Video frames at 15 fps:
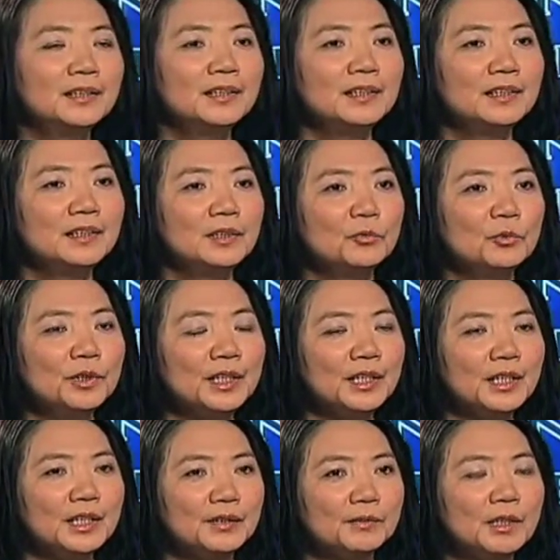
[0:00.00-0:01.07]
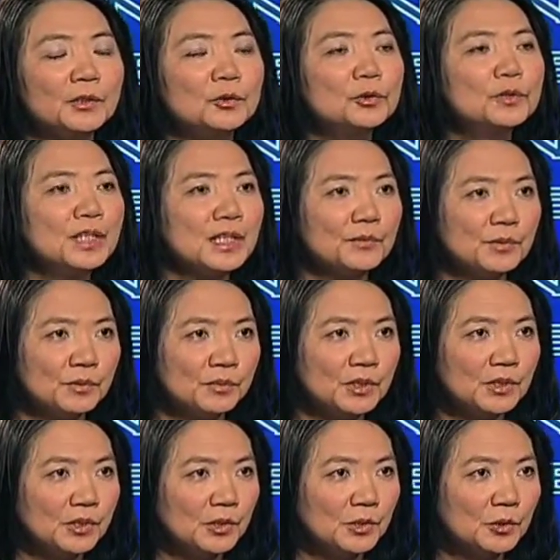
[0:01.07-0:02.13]
We have two types of
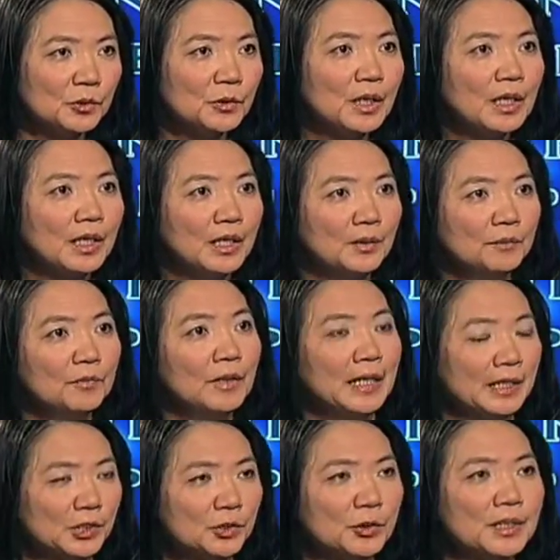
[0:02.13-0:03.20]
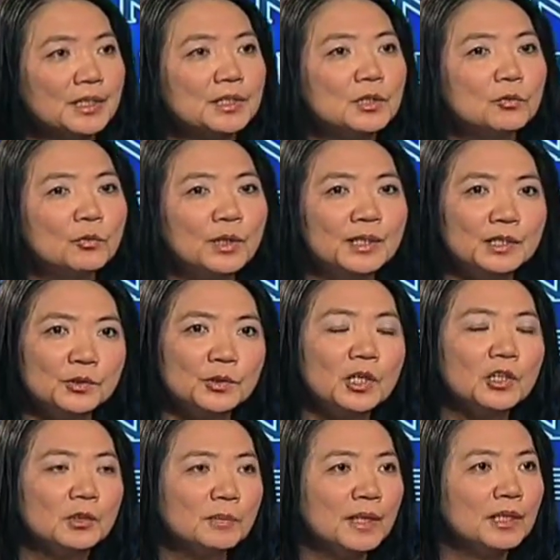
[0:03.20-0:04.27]
digital x-rays. One is
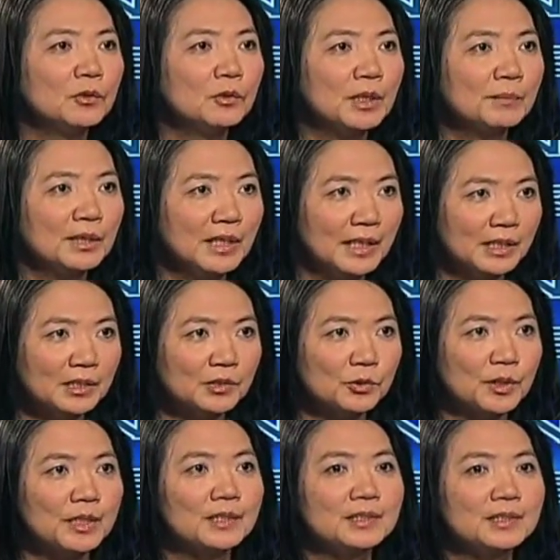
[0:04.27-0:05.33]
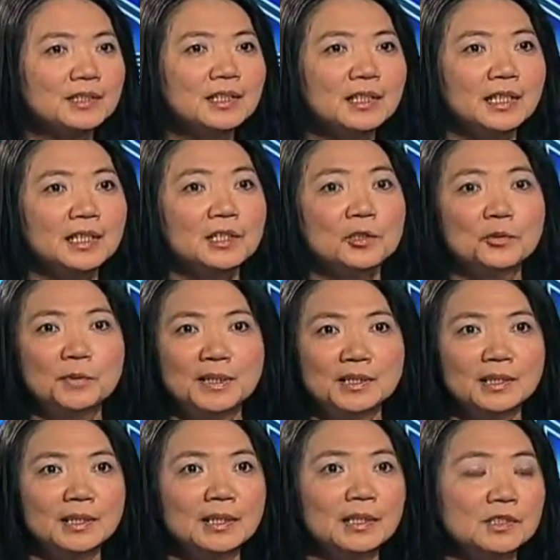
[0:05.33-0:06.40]
called a panoramic x-rays.
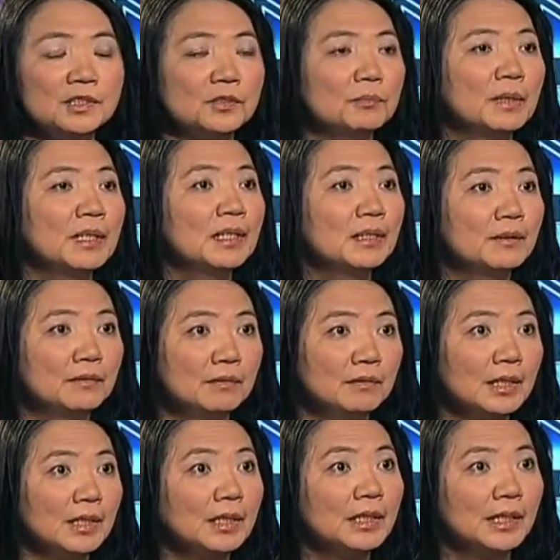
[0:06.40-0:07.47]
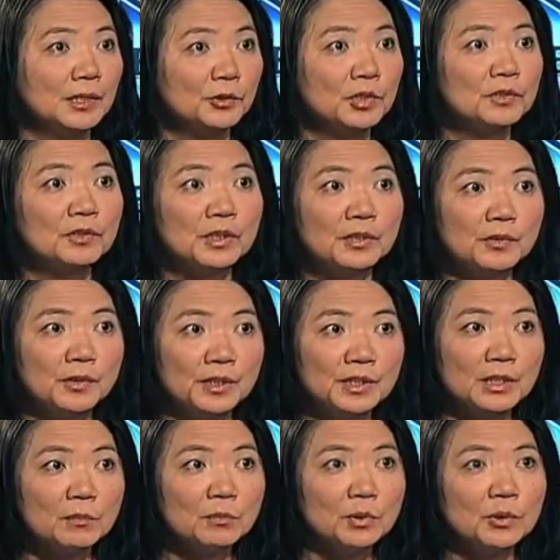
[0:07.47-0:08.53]
Basically it's taking x-rays very, very
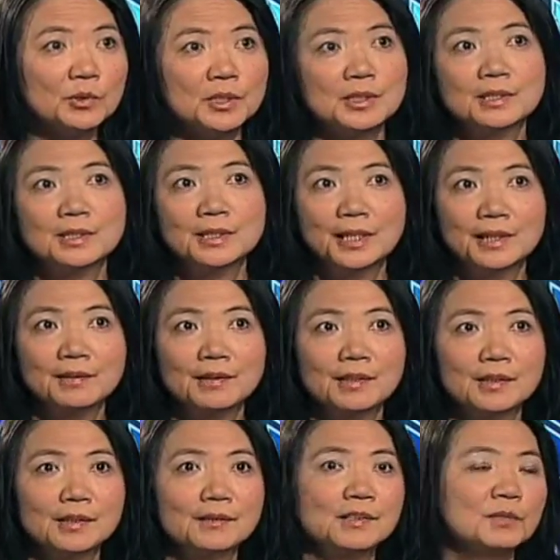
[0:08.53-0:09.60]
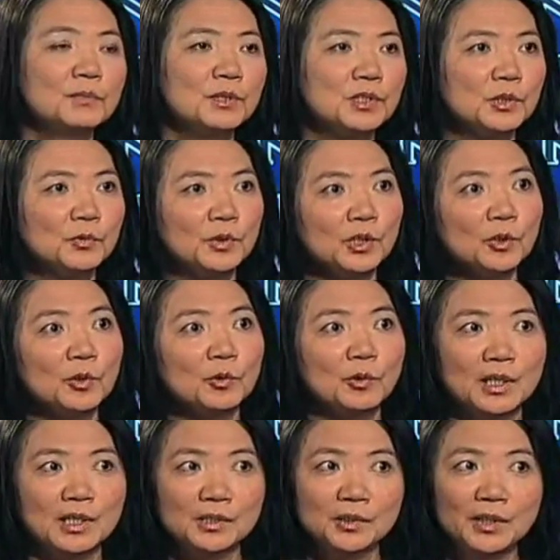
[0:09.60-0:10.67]
simple. You just stand there, this machine will go
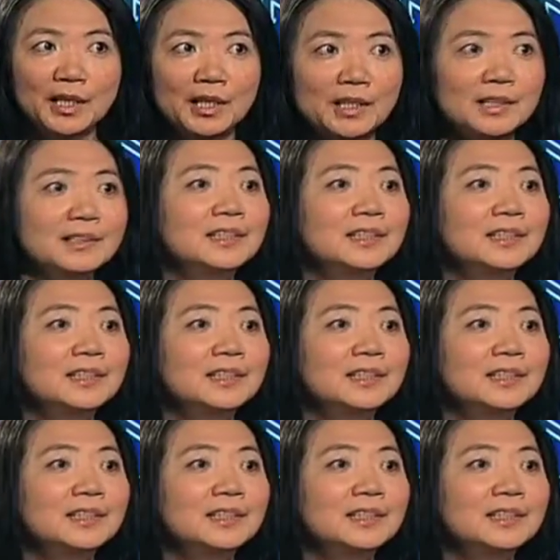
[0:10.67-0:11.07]
around your head,